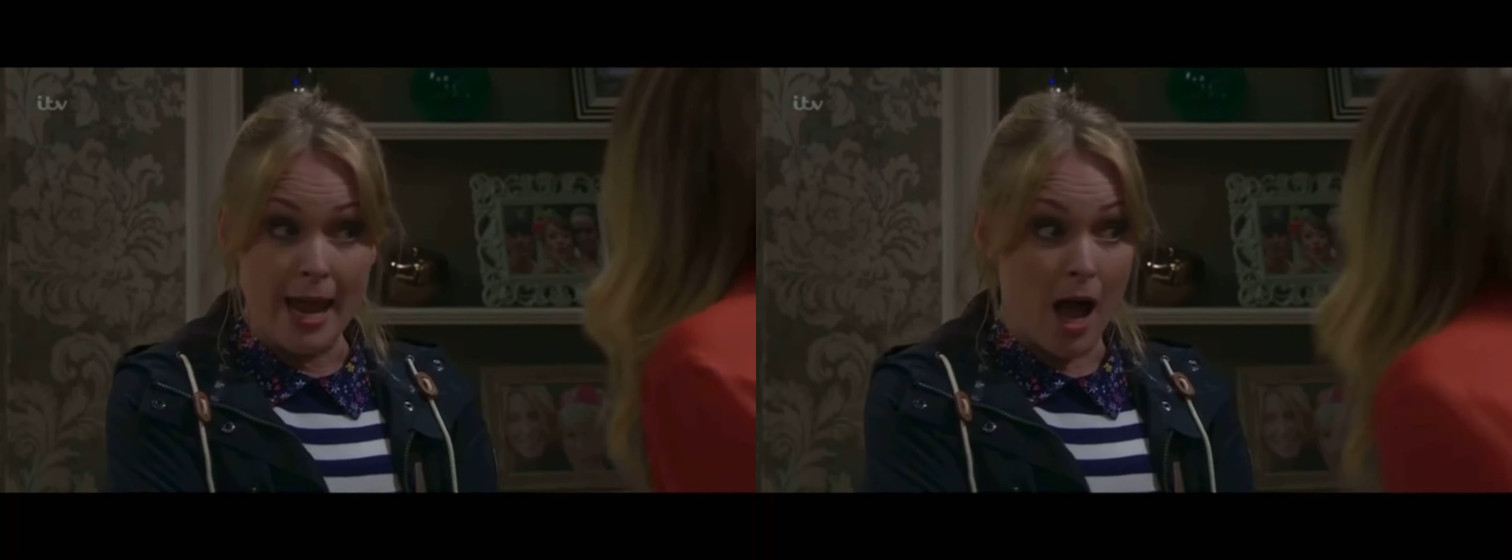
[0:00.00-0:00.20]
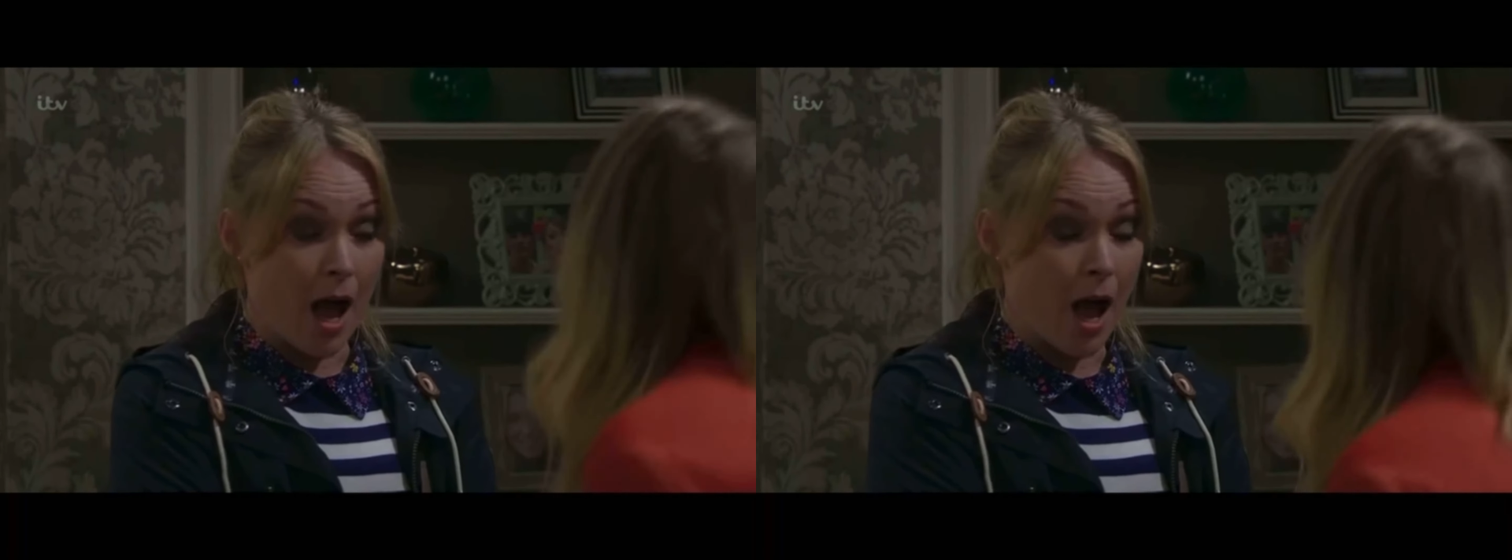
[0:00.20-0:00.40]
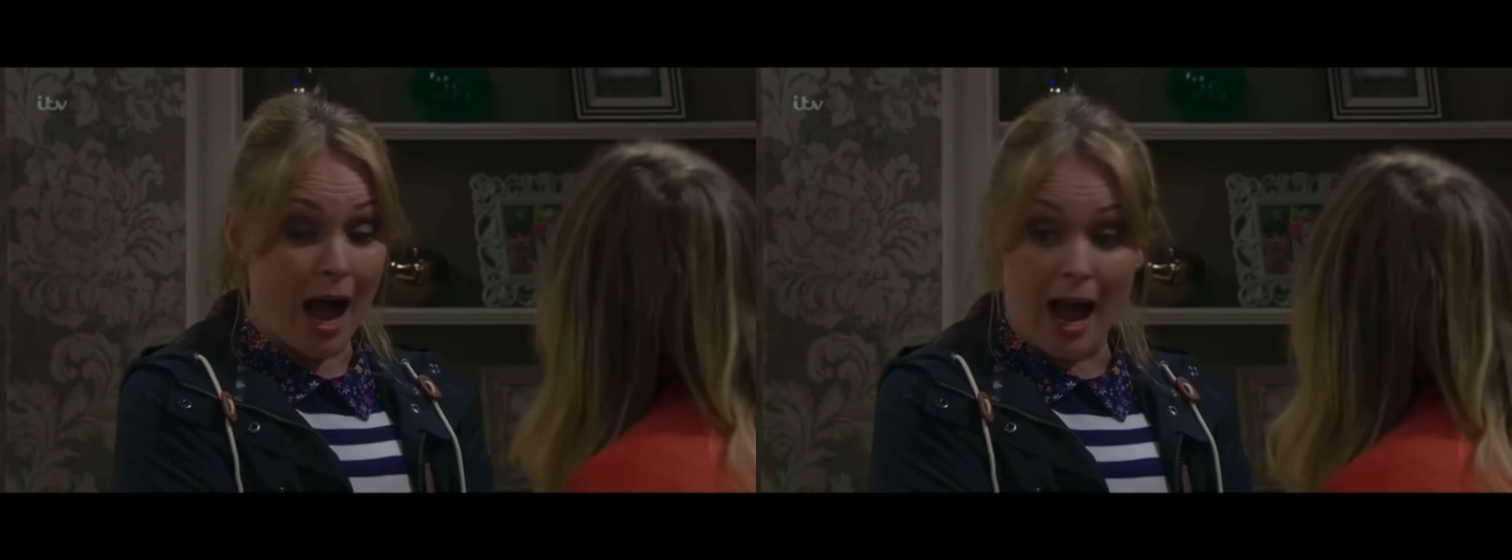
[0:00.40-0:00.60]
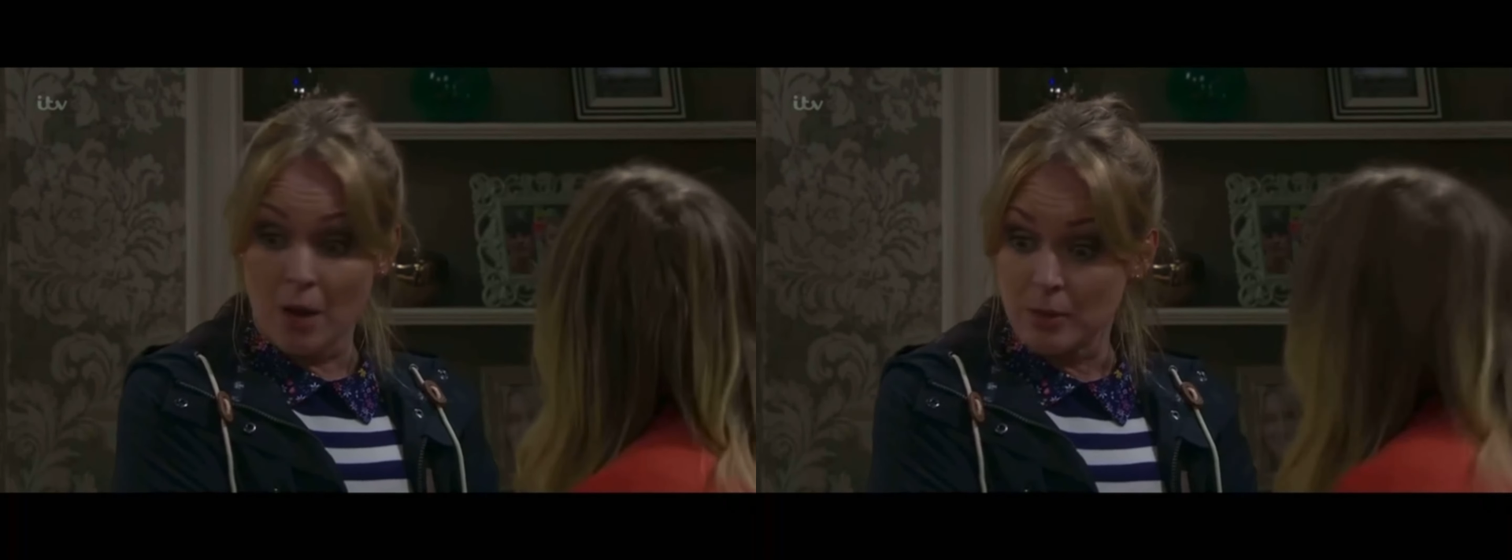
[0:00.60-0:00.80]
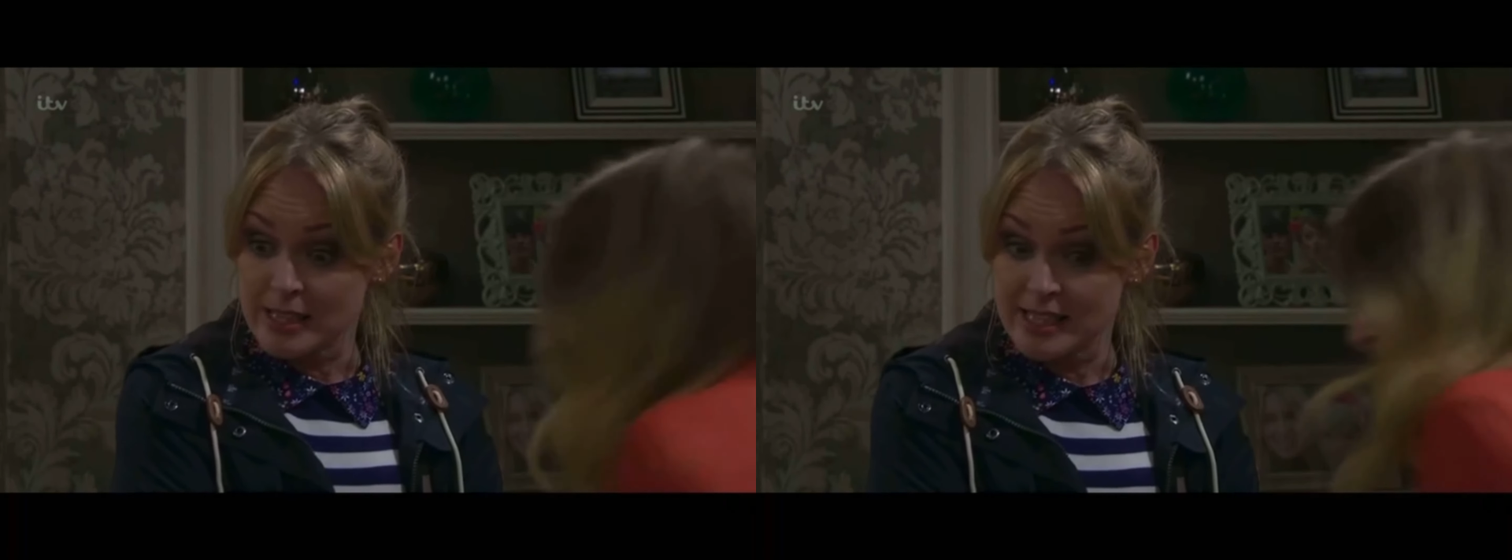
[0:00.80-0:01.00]
I
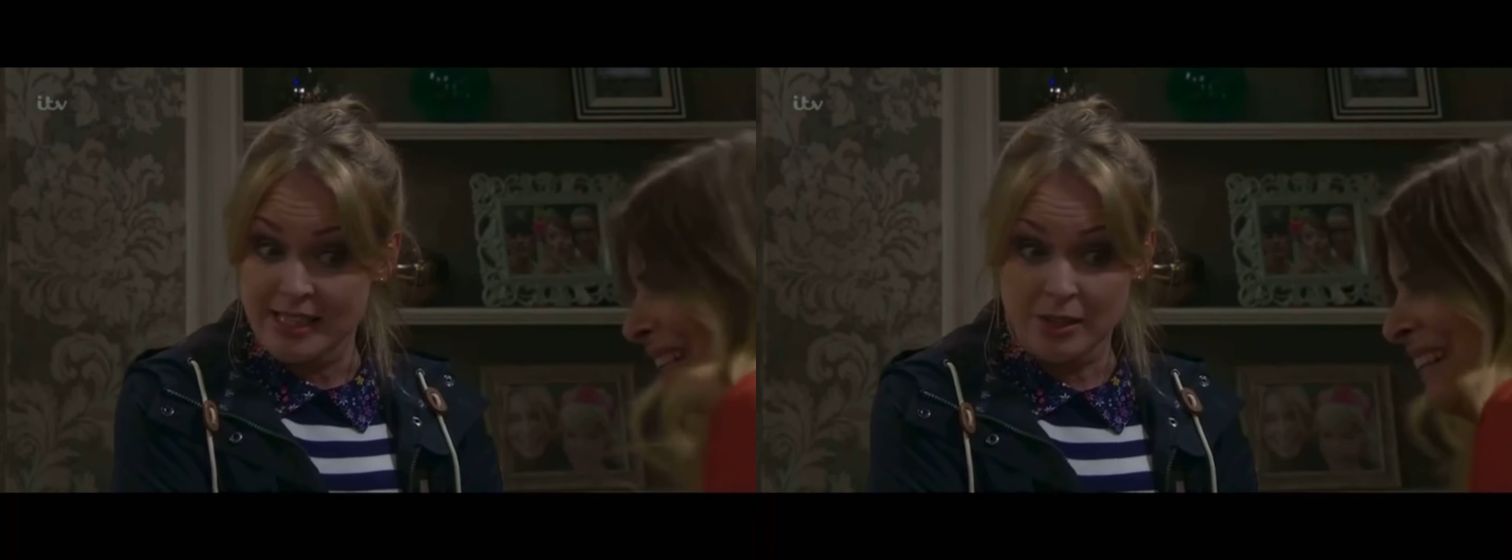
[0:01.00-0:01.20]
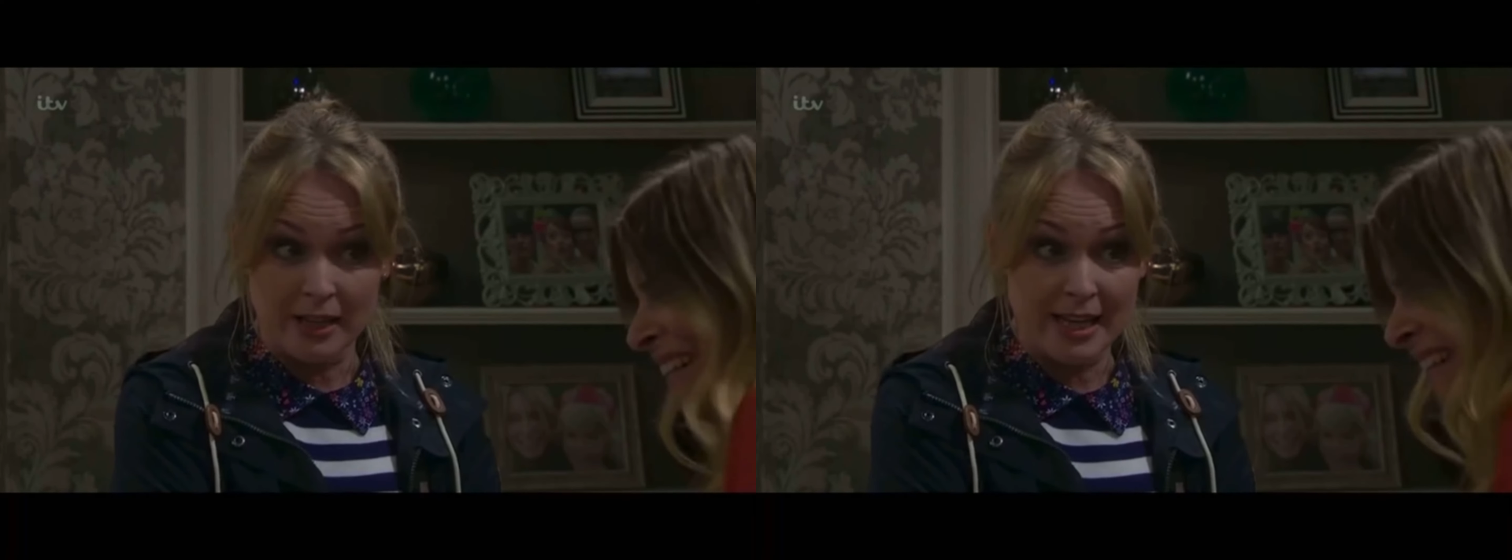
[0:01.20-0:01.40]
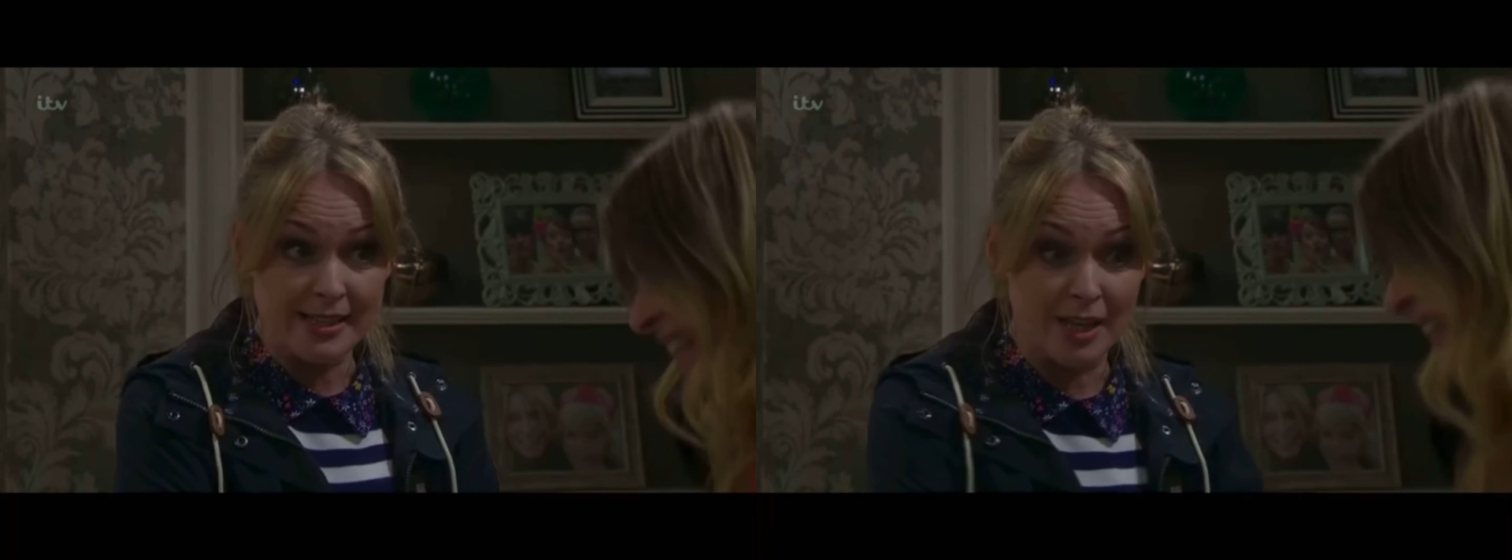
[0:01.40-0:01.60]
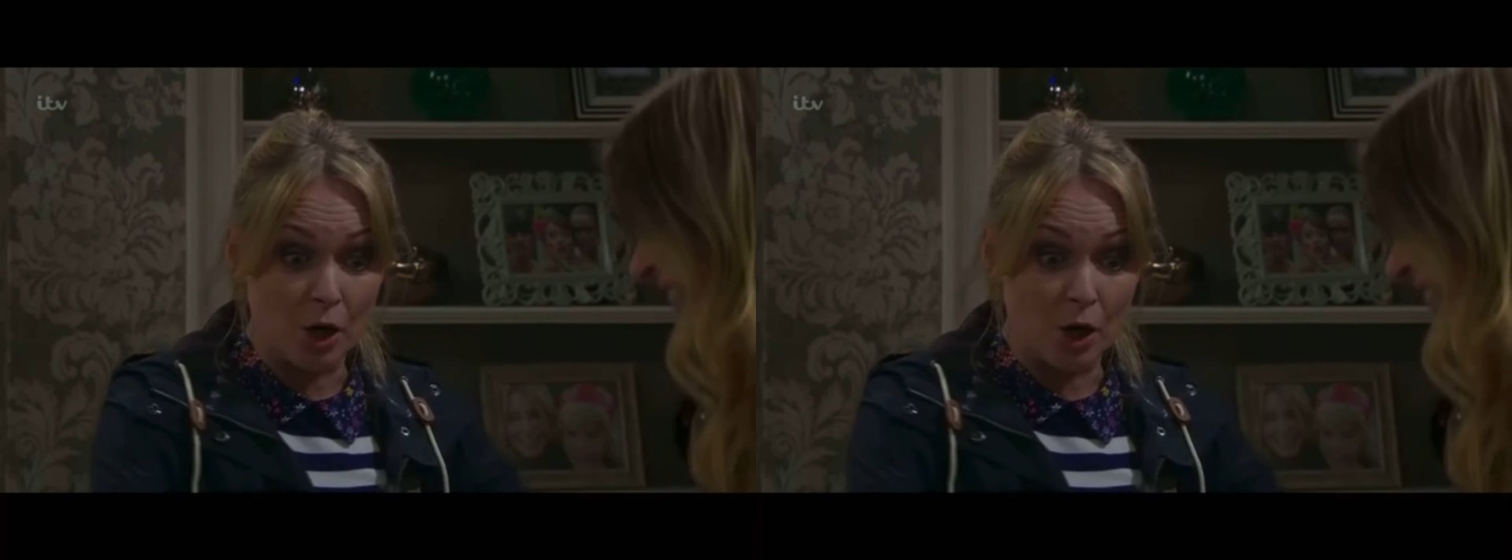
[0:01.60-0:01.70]
will see you later.